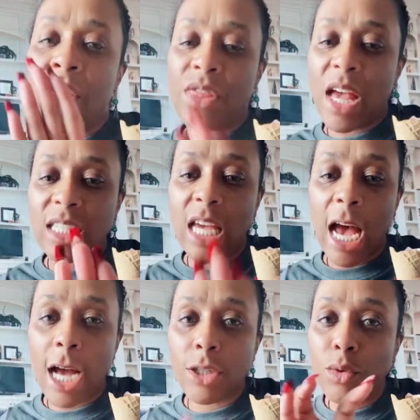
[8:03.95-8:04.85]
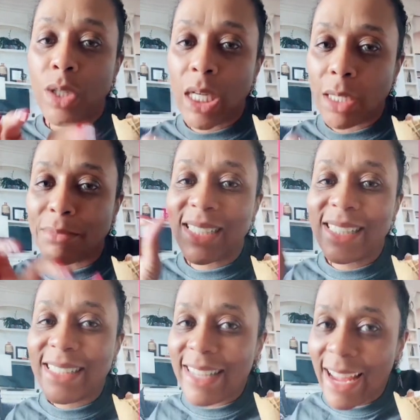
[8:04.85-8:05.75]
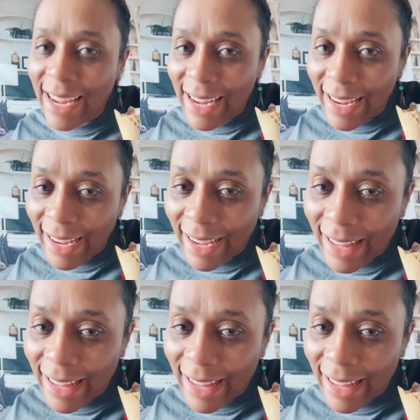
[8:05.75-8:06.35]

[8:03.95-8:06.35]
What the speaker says: that's how you get him to stay.